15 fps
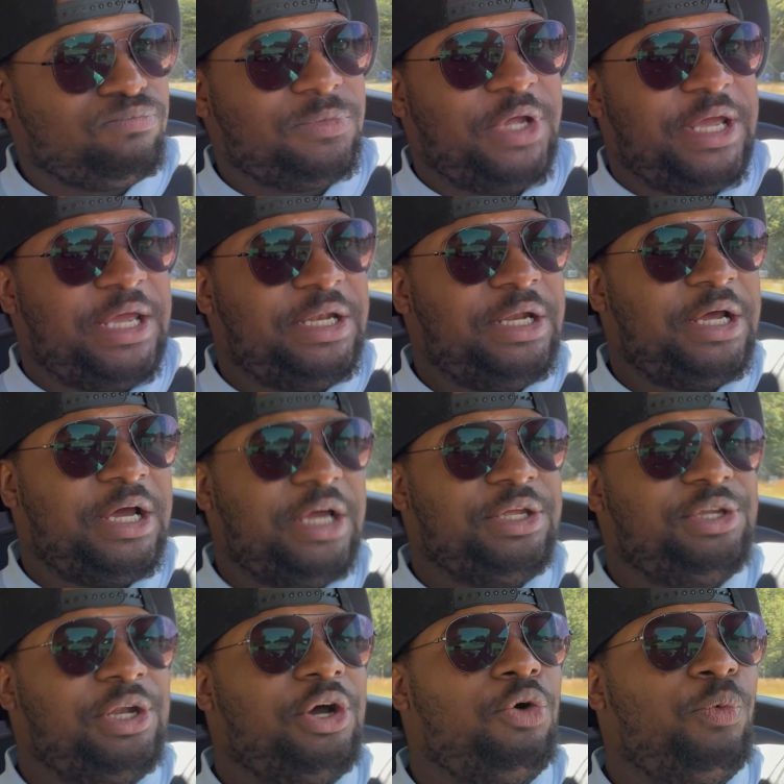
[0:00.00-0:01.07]
and uh,
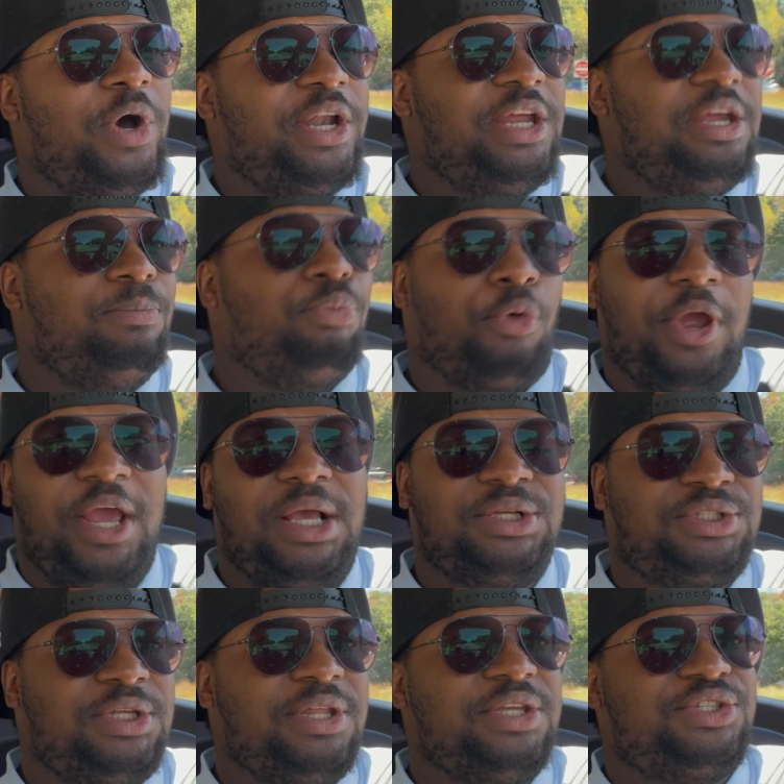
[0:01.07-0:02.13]
you know what he
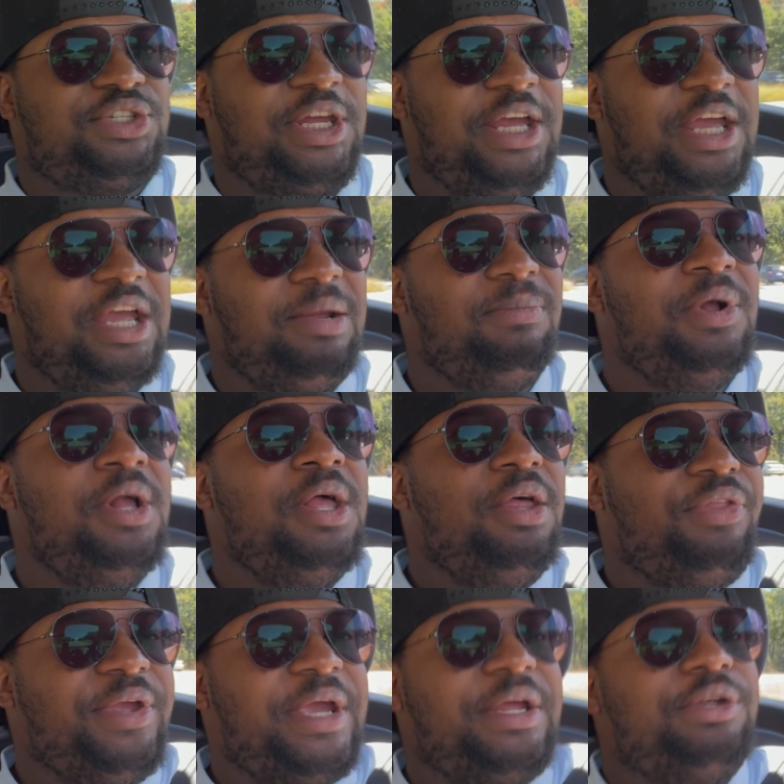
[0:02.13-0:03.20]
brings to this team,
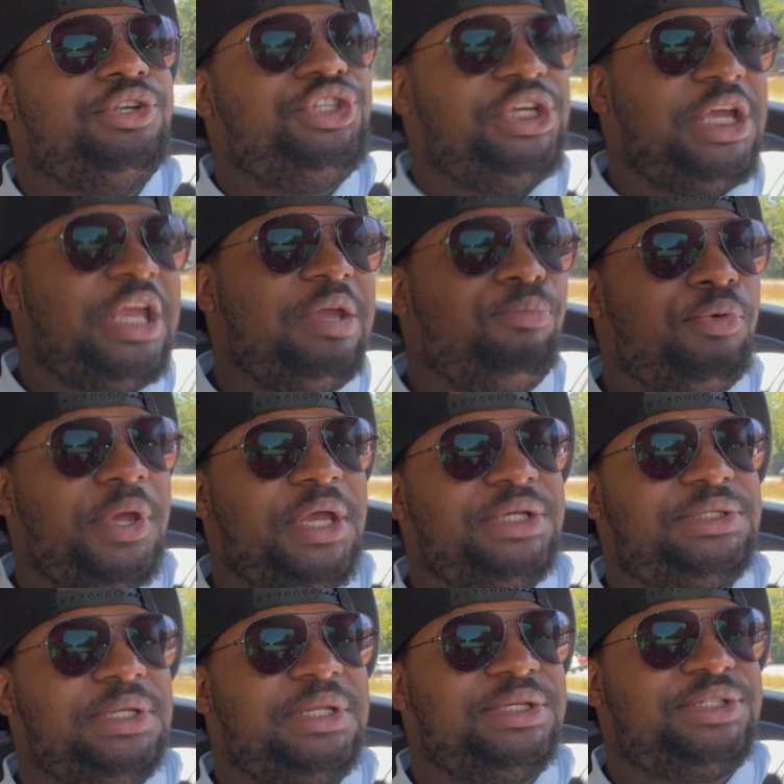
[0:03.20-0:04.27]
the energy he
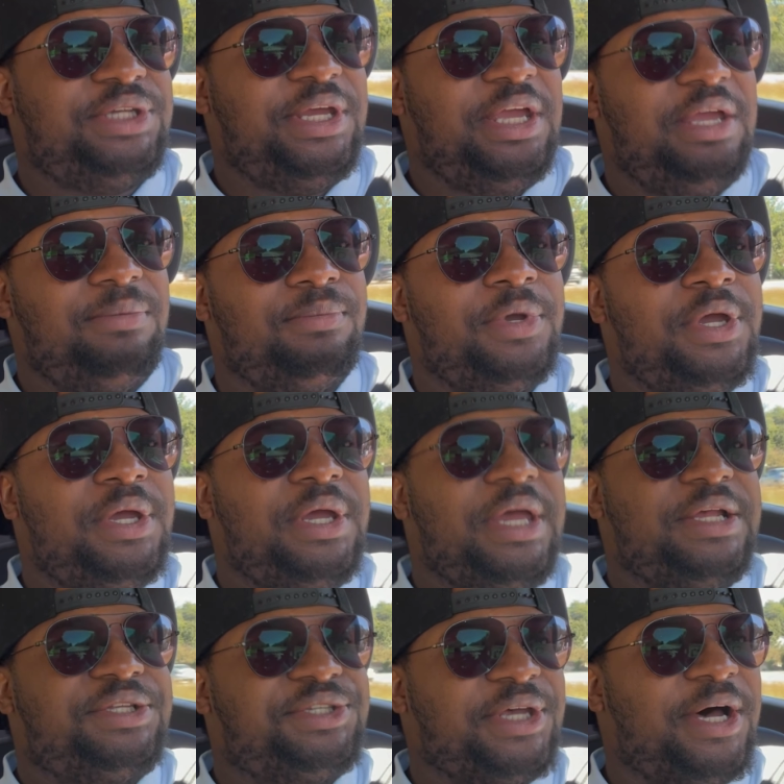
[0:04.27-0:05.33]
brings to this team.
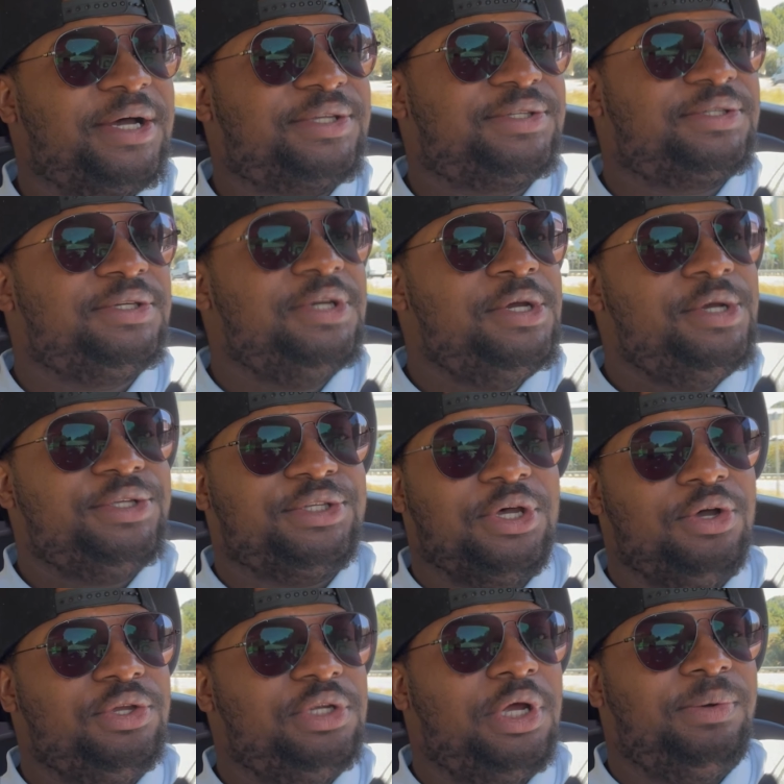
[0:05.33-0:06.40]
It sucks. So
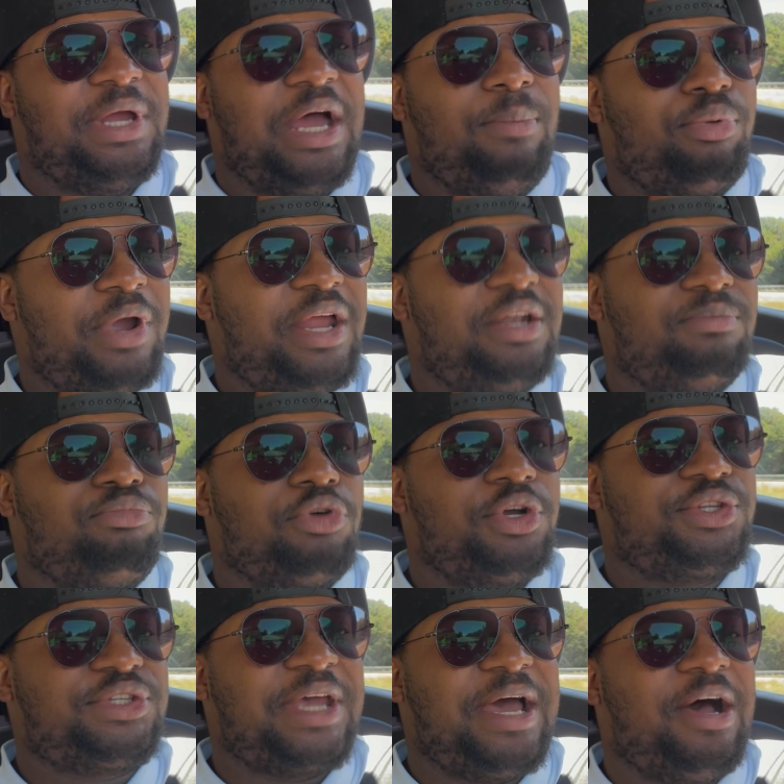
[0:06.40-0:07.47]
you know we got Brandon
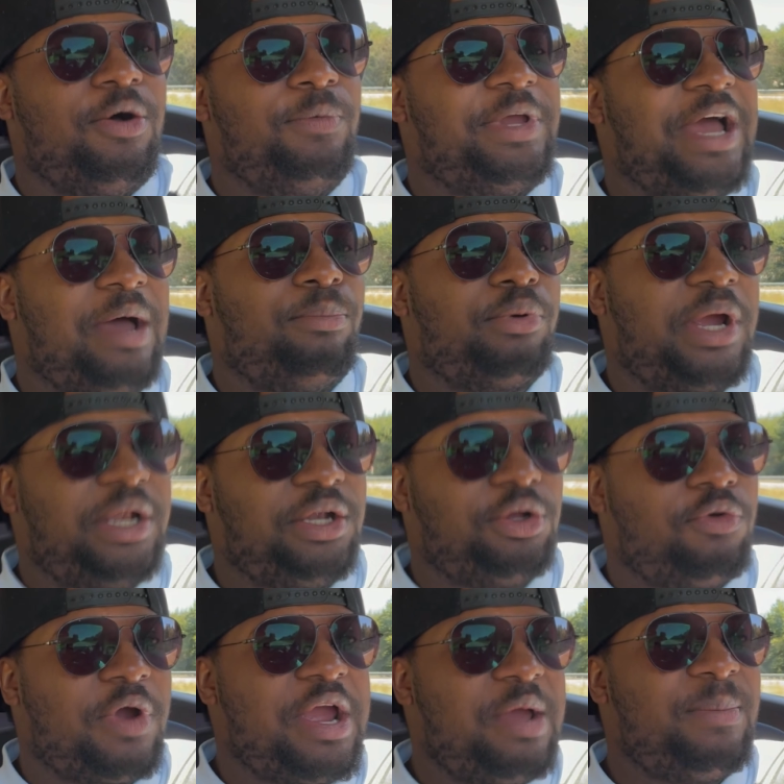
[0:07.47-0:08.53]
Brooks out, we got Brandon
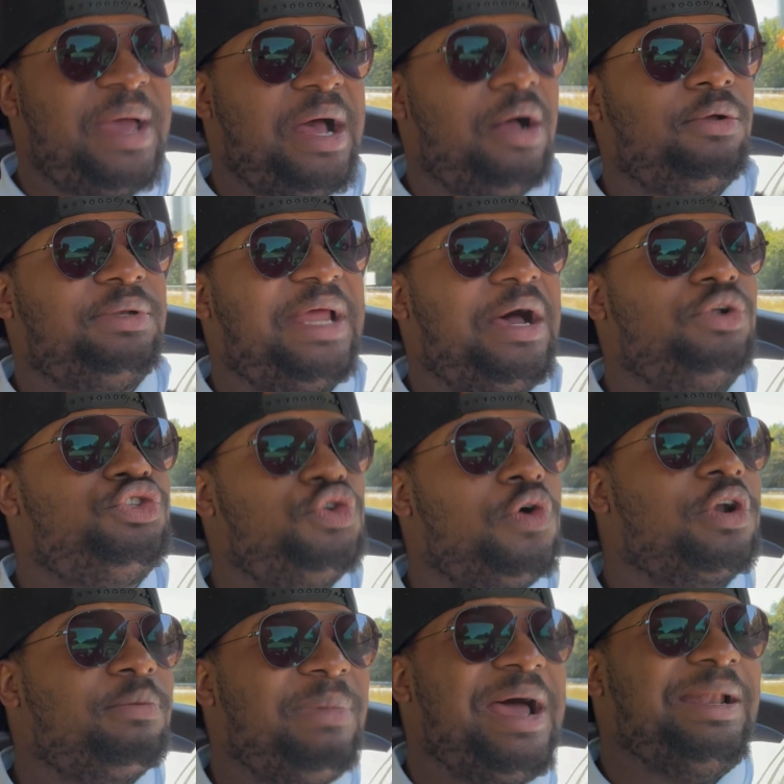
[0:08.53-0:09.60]
Graham out. Now
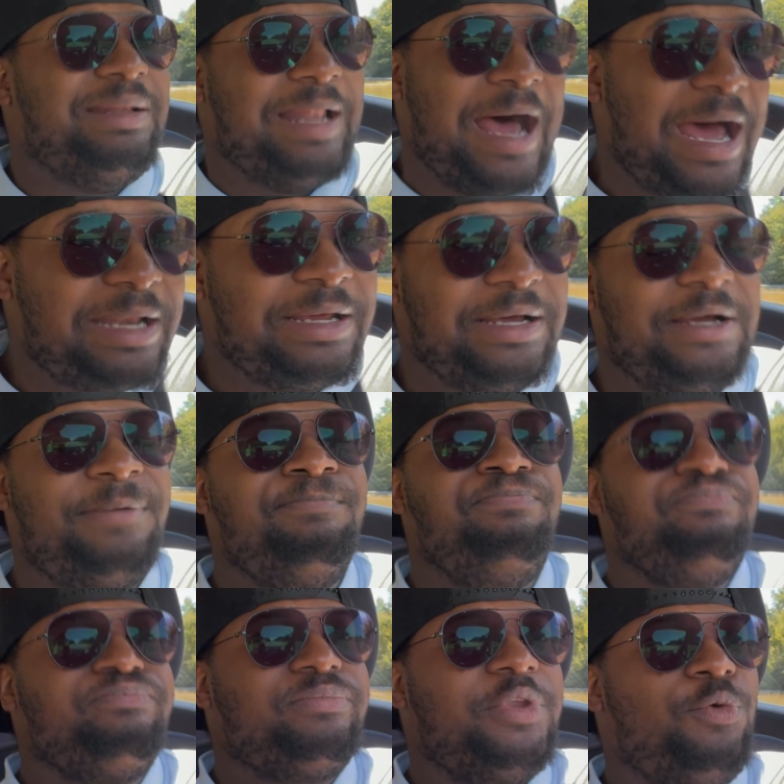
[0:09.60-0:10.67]
Jordan Mailata
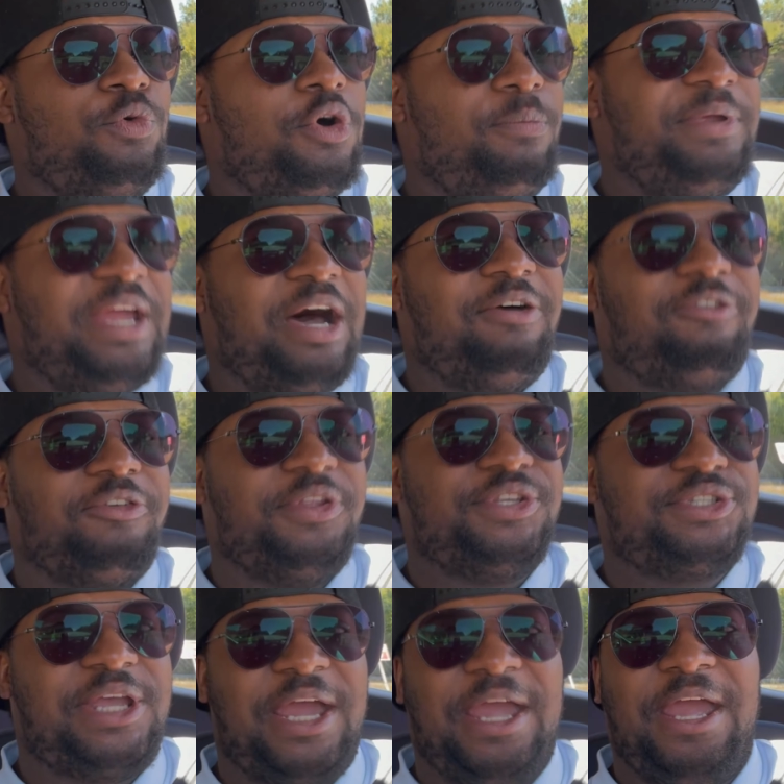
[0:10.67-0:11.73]
will be out for
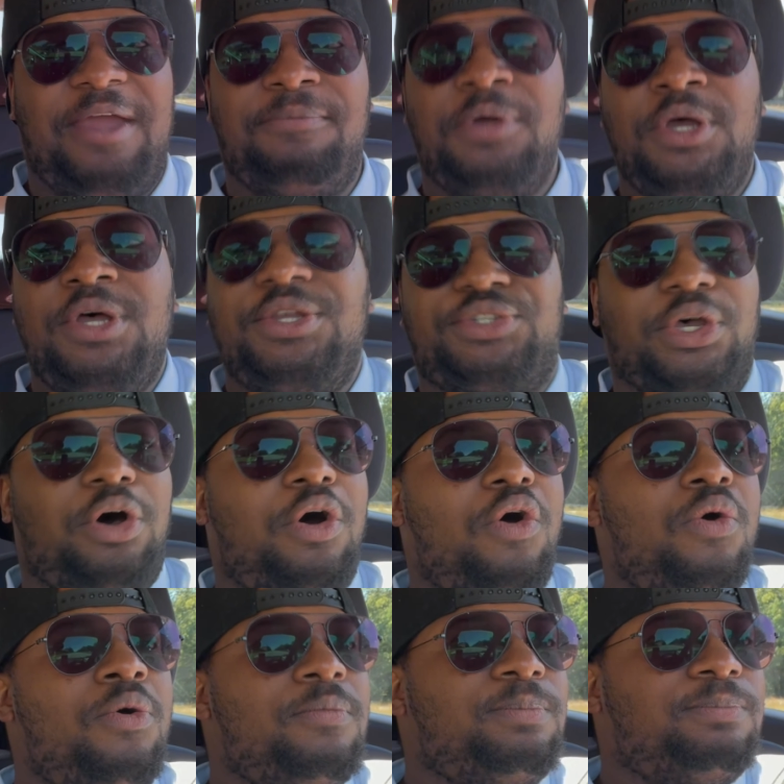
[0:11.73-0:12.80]
this game. So